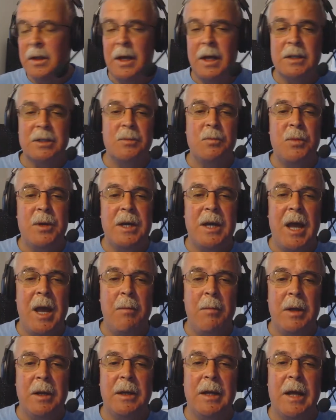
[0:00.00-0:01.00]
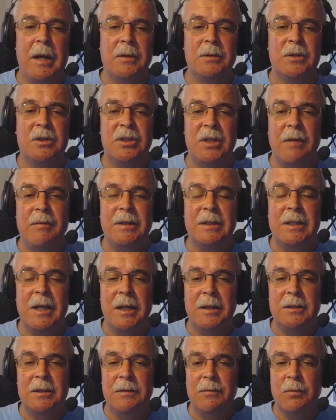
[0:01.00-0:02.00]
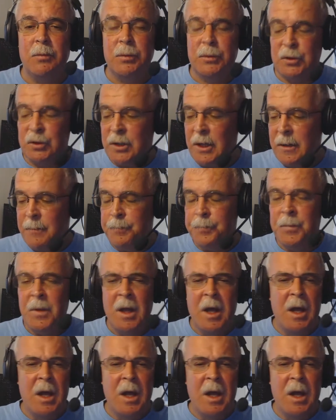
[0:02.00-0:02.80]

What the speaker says: The S&P came in down 0.7%.